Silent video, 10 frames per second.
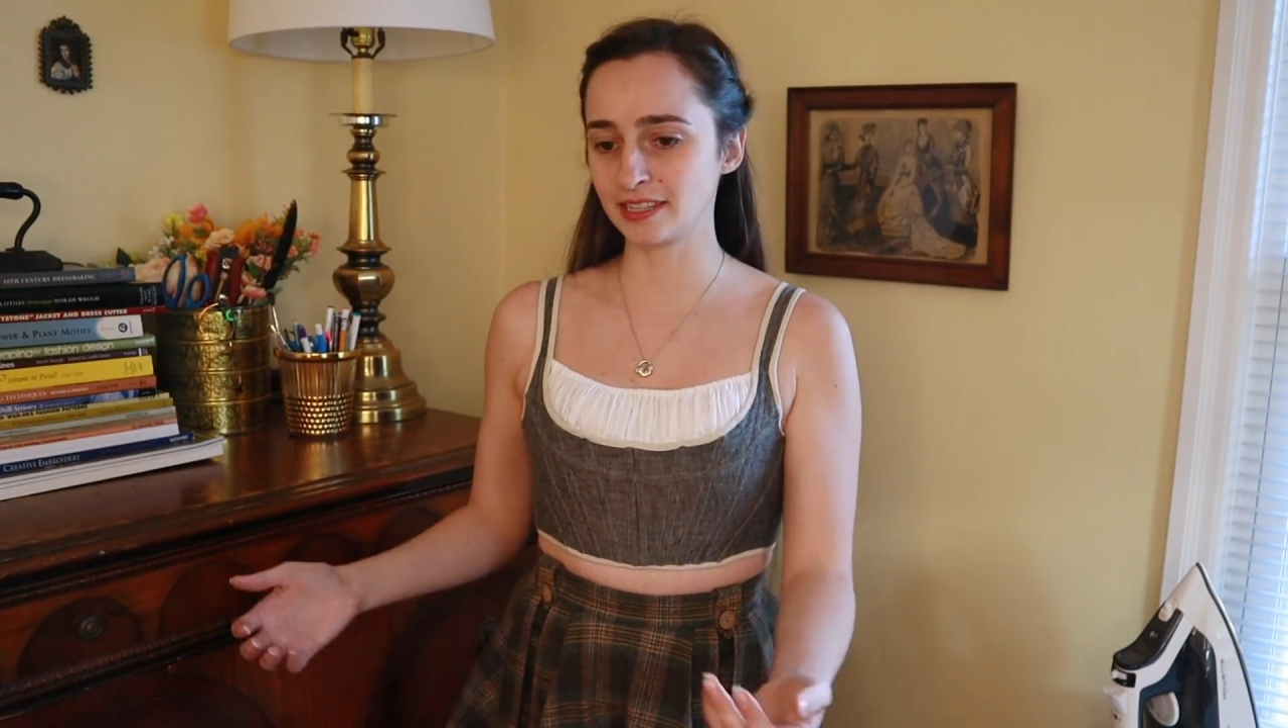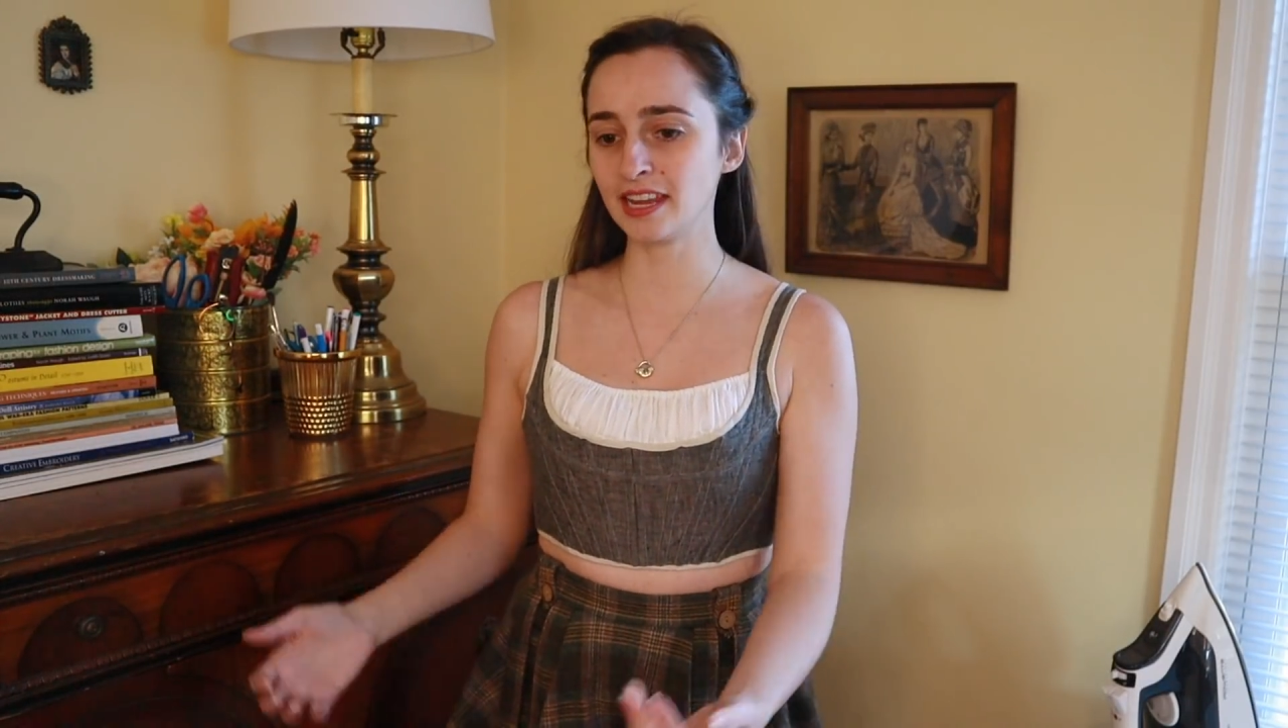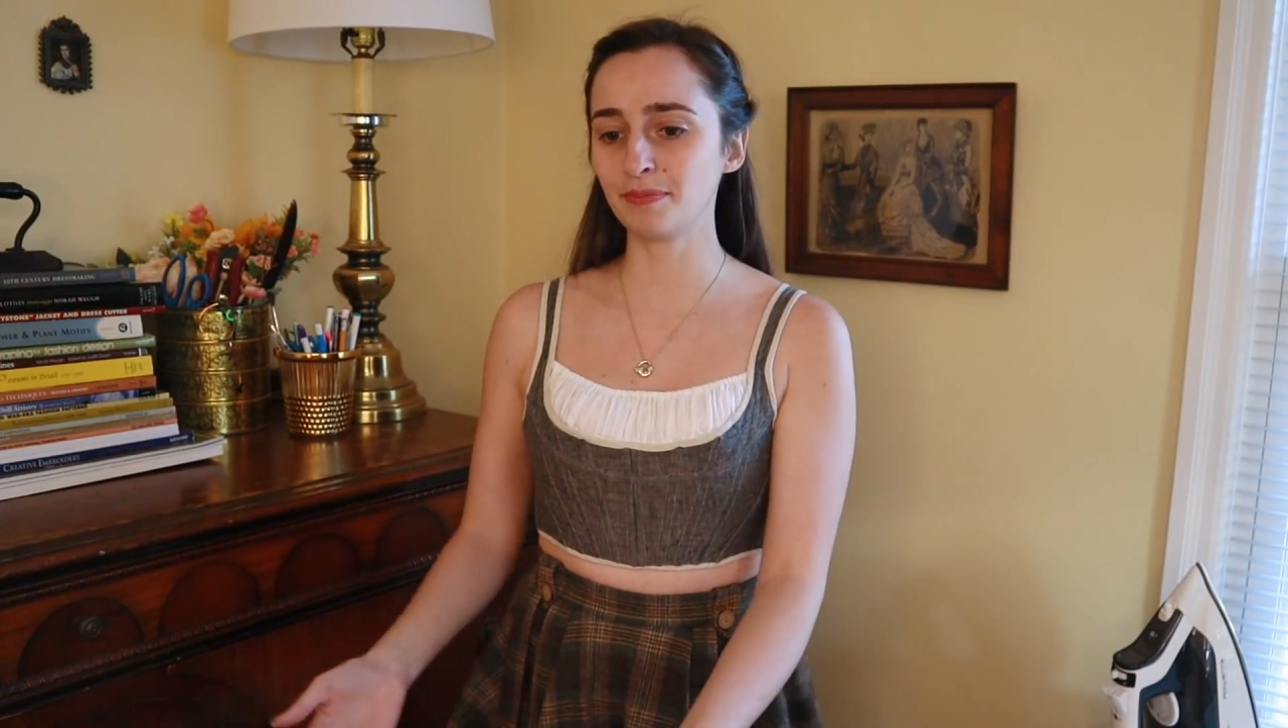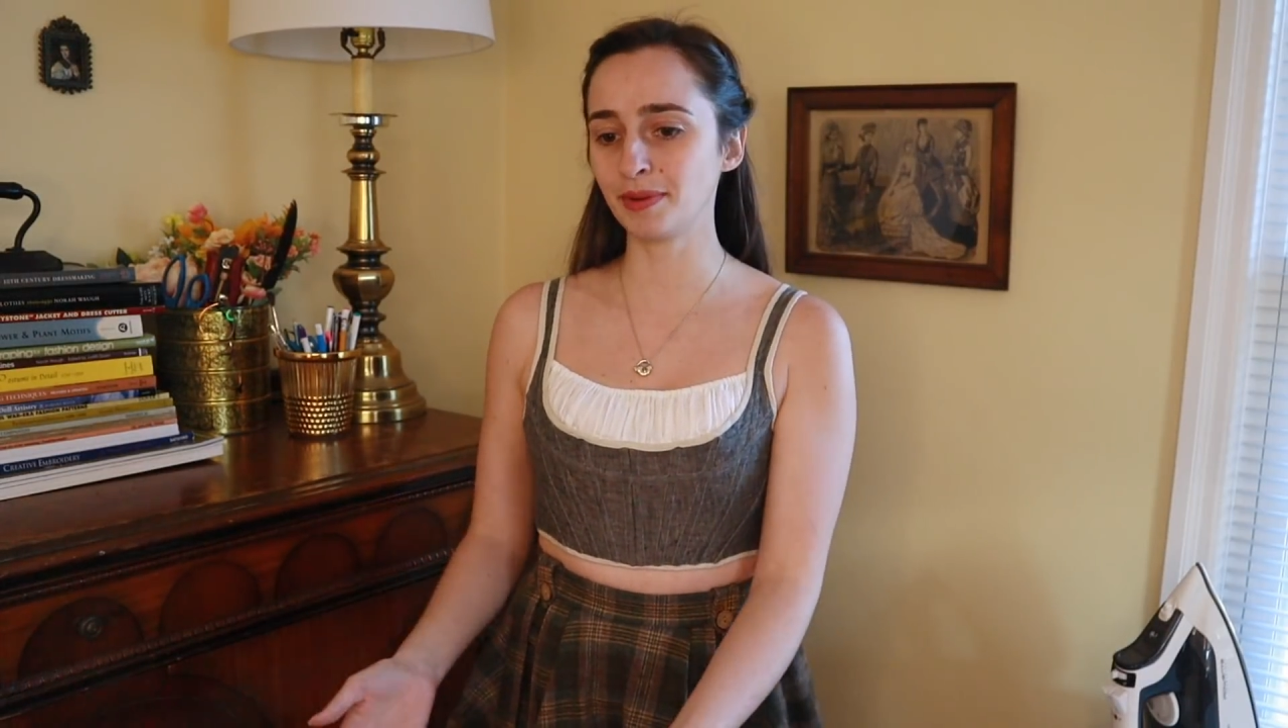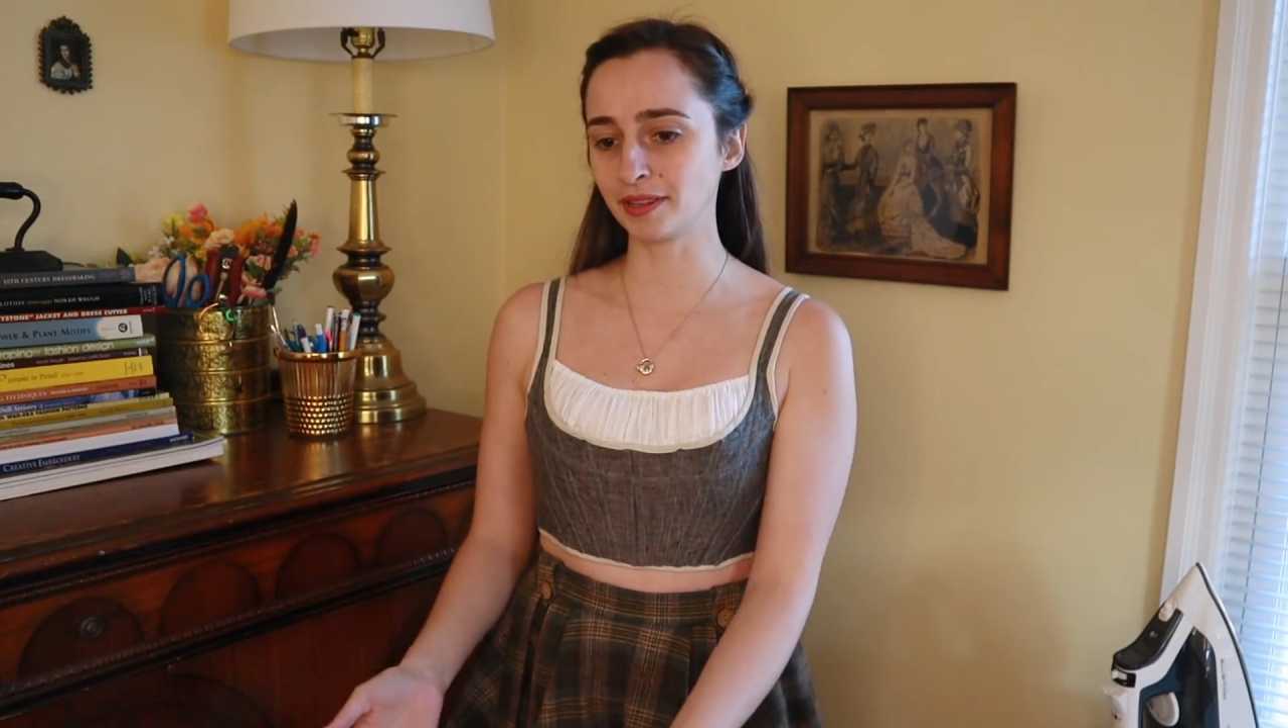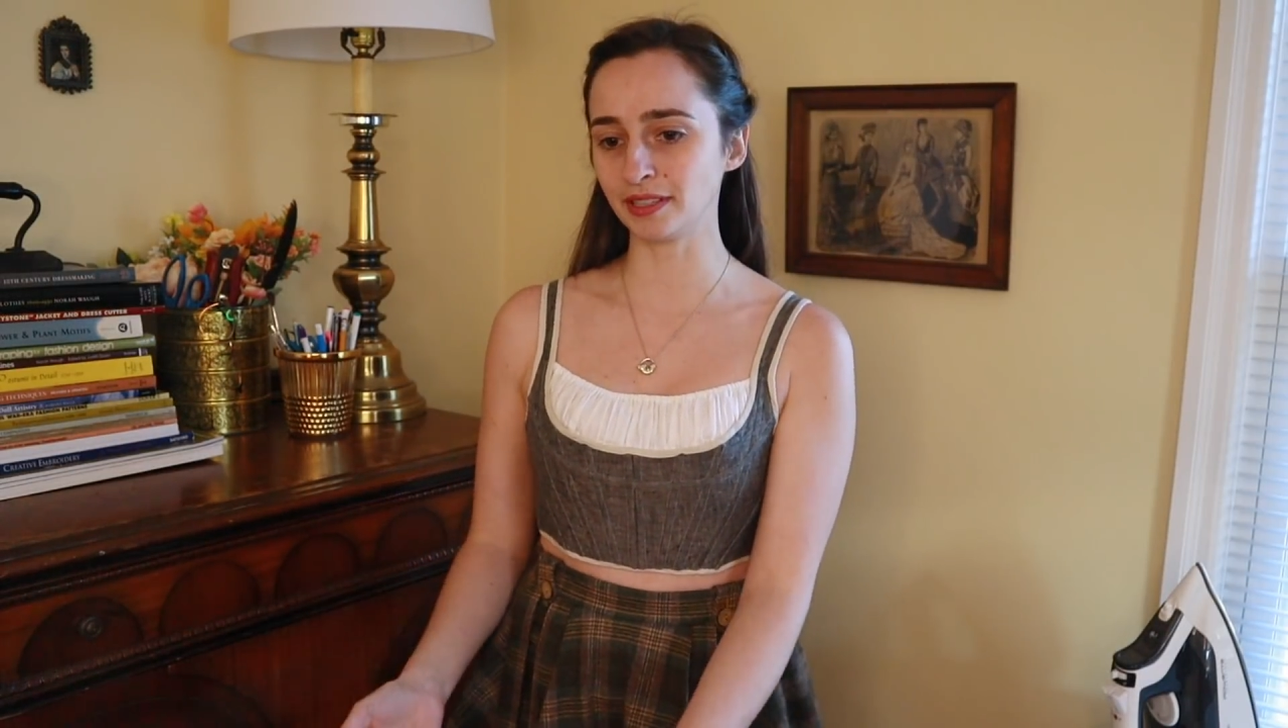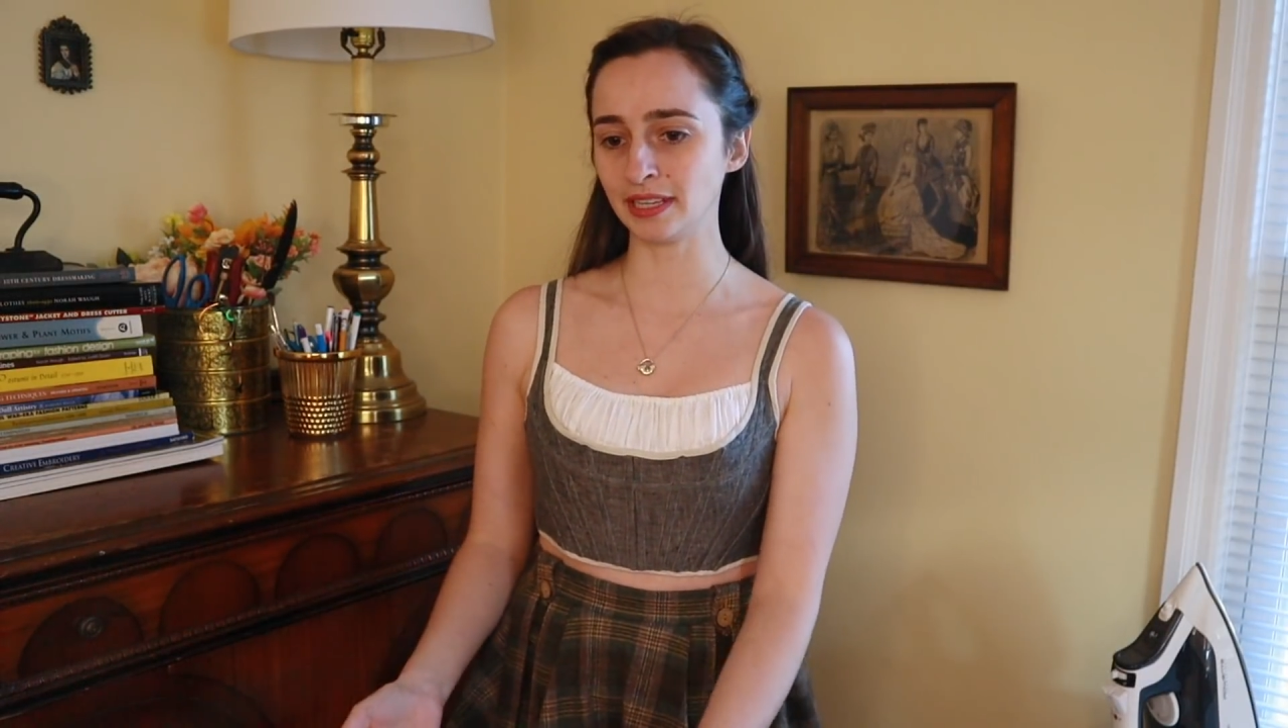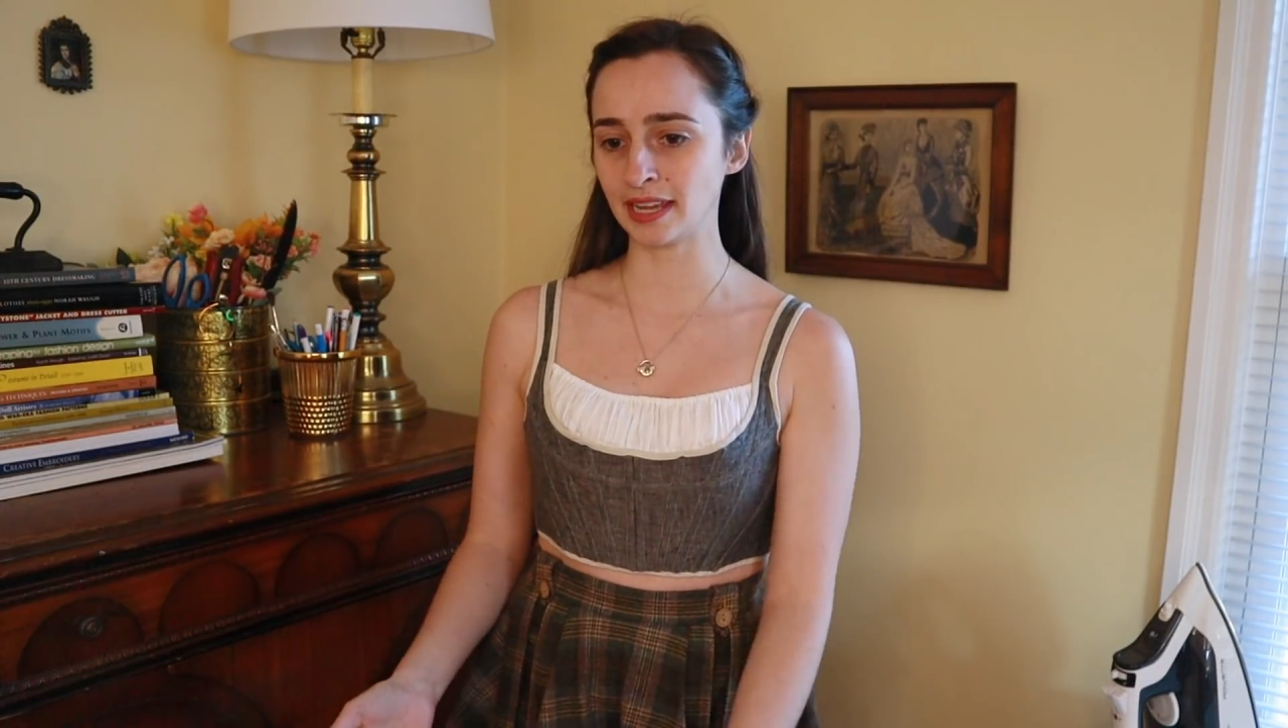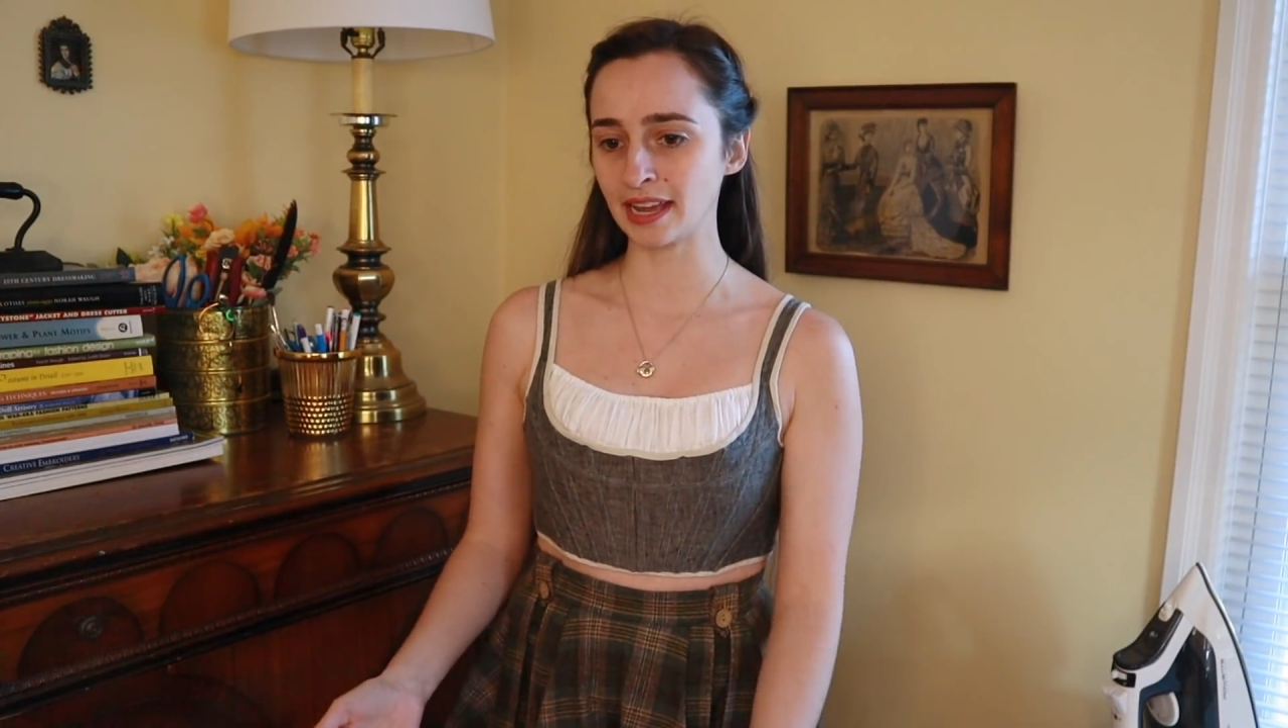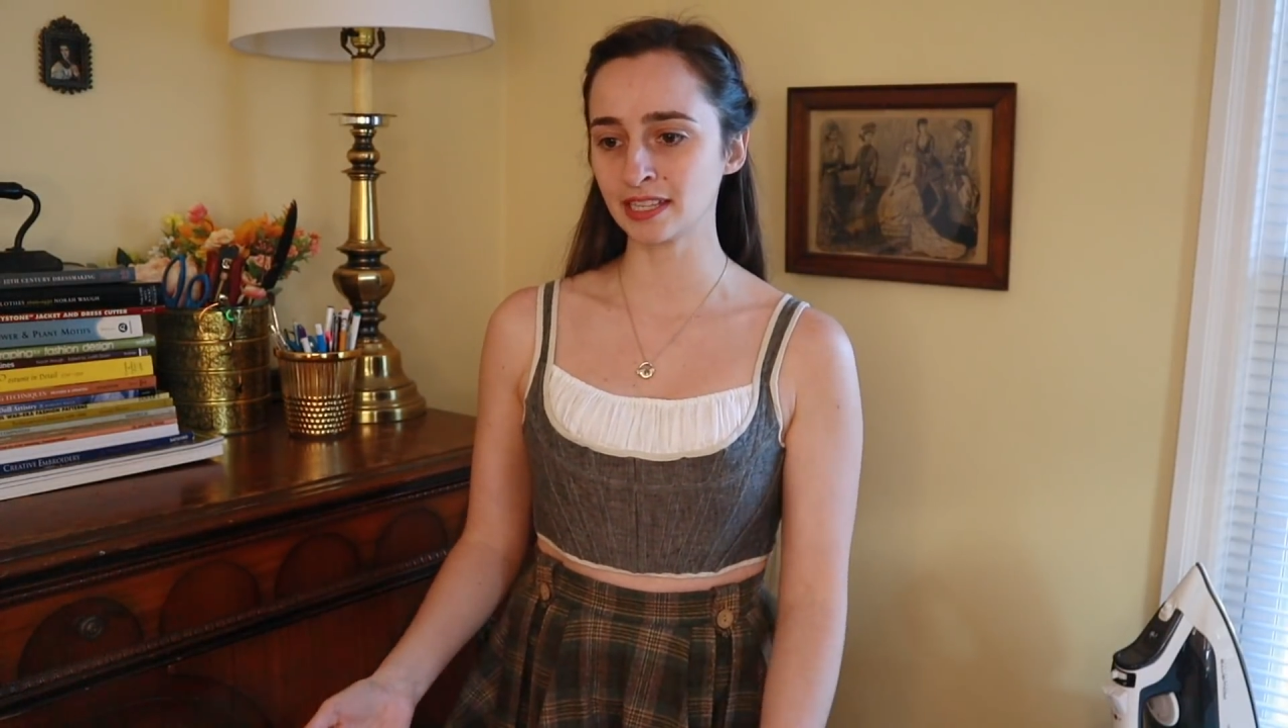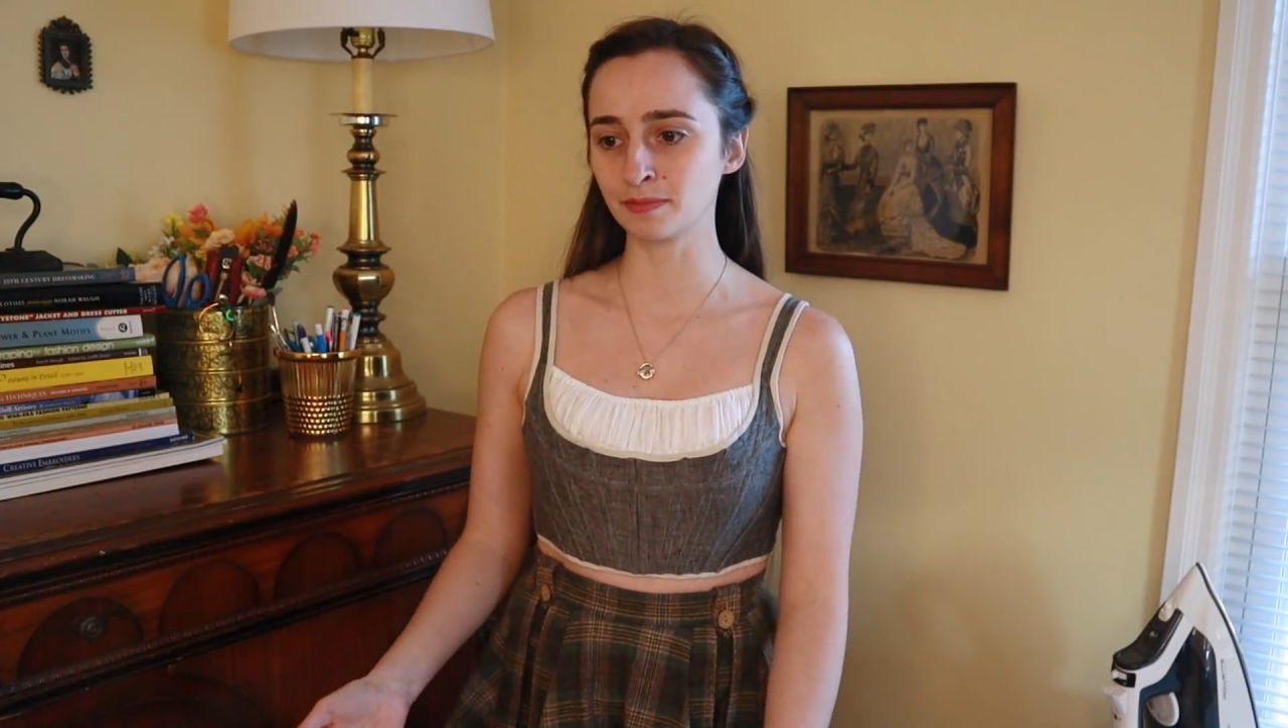Typically, yes,